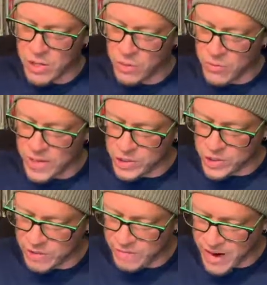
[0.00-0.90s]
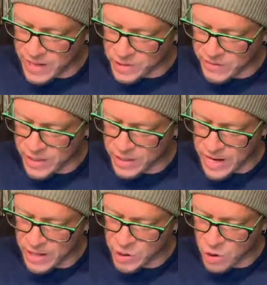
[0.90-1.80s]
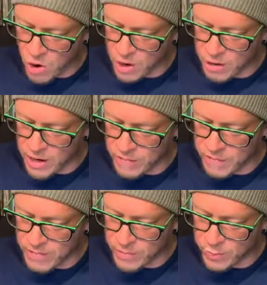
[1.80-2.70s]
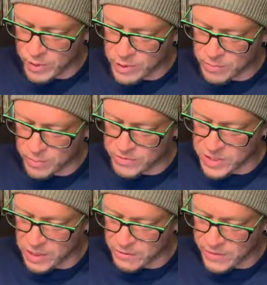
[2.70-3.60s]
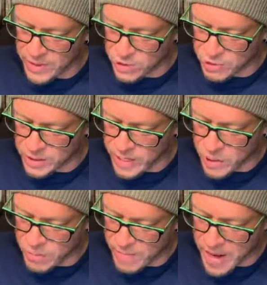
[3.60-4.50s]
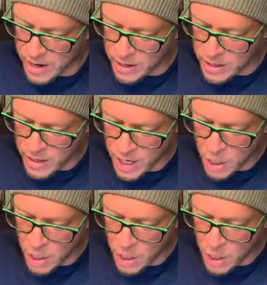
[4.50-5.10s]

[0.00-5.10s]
under which, in defiance of the Atlantic Charter and of every principle of self-interest and humanity,